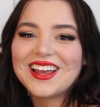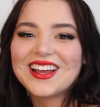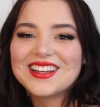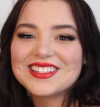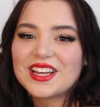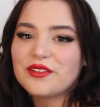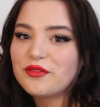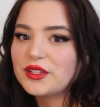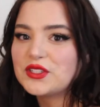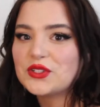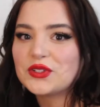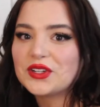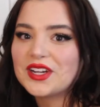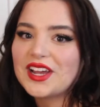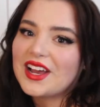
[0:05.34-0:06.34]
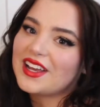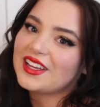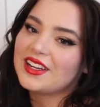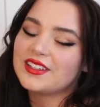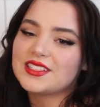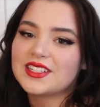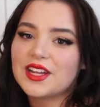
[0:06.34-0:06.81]
guys, I'm Victoria
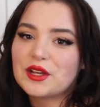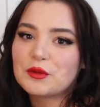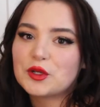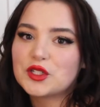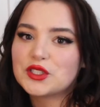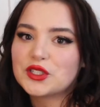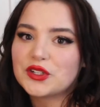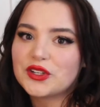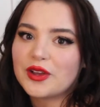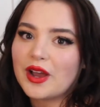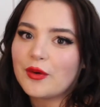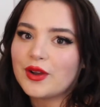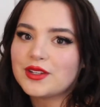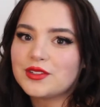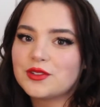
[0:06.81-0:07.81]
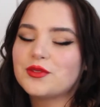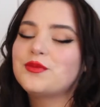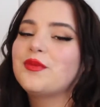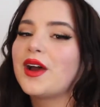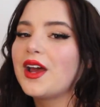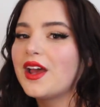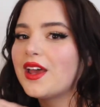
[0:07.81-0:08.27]
and today I'm going to show you how I do
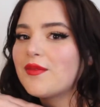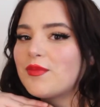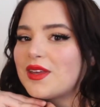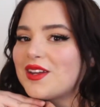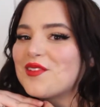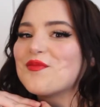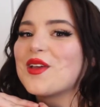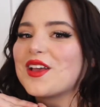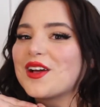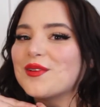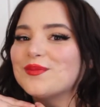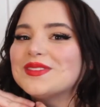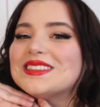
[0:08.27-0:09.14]
my pinup makeup.